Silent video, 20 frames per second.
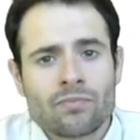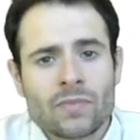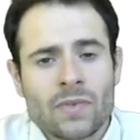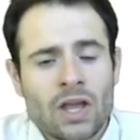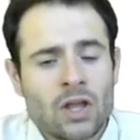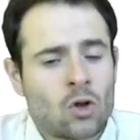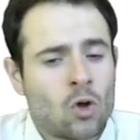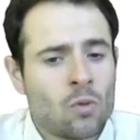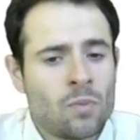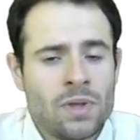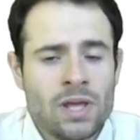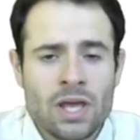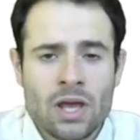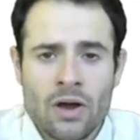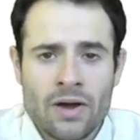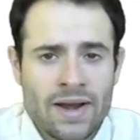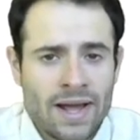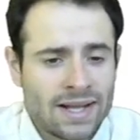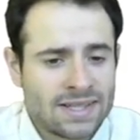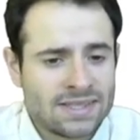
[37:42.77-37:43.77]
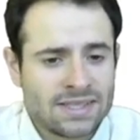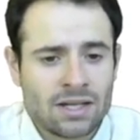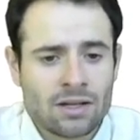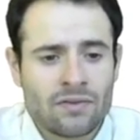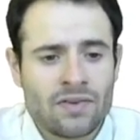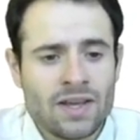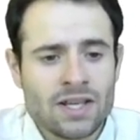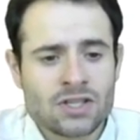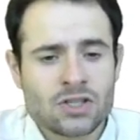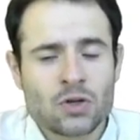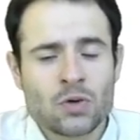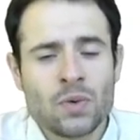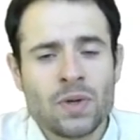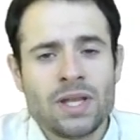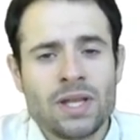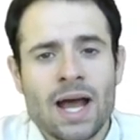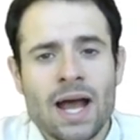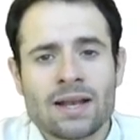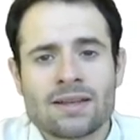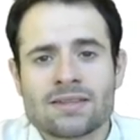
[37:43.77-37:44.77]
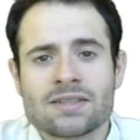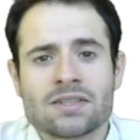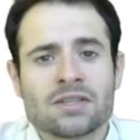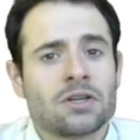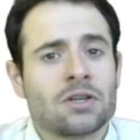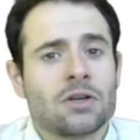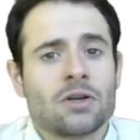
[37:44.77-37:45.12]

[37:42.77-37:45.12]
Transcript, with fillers: It could be an accident of history that